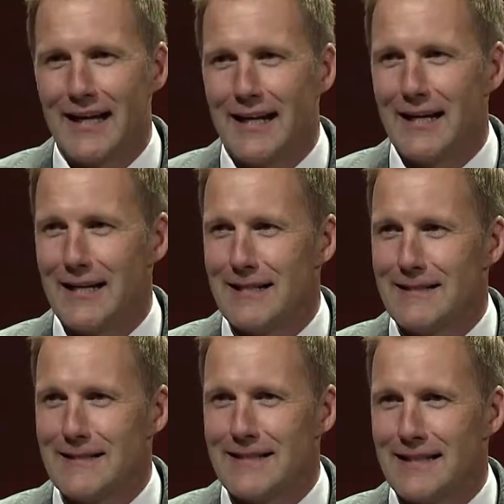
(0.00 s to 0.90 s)

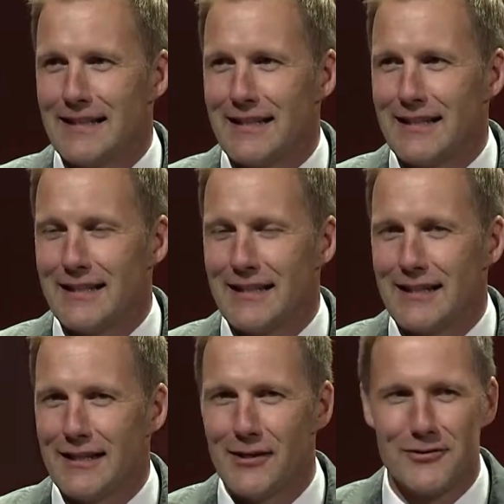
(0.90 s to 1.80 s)

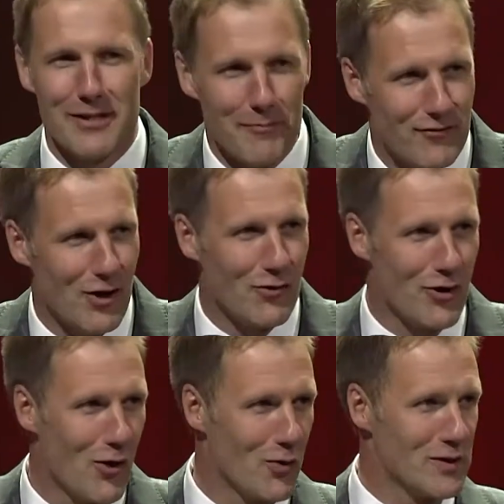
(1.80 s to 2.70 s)
Some of you don't
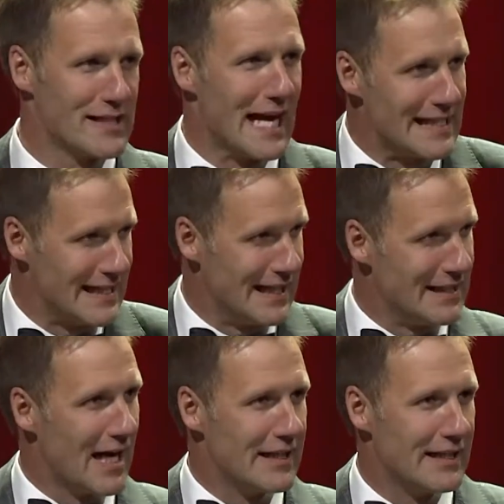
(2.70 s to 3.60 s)
know, it was
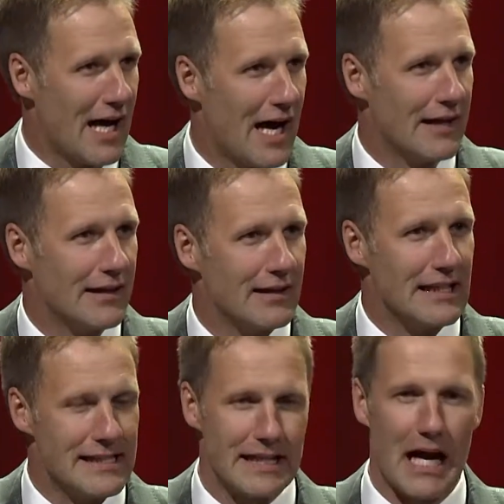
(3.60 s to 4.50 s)
1999 that
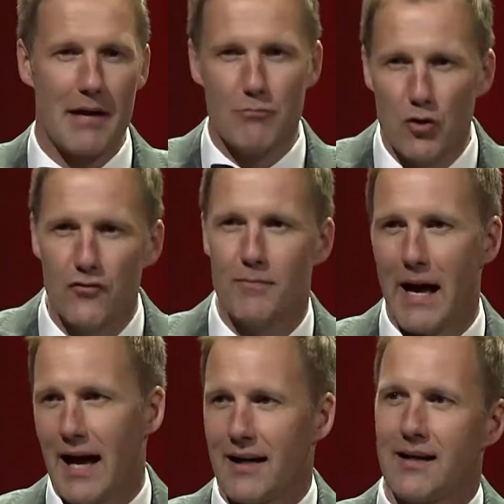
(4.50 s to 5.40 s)
Lisa and I moved
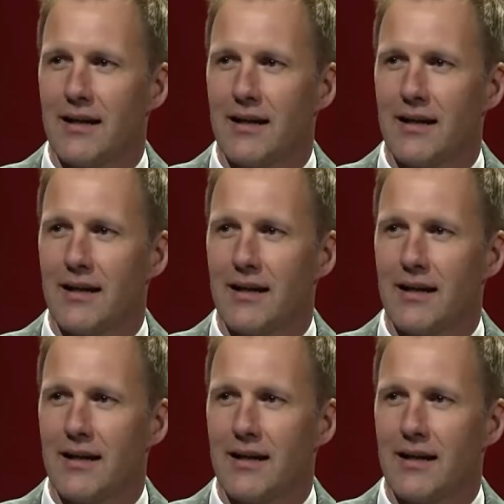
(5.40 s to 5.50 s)
back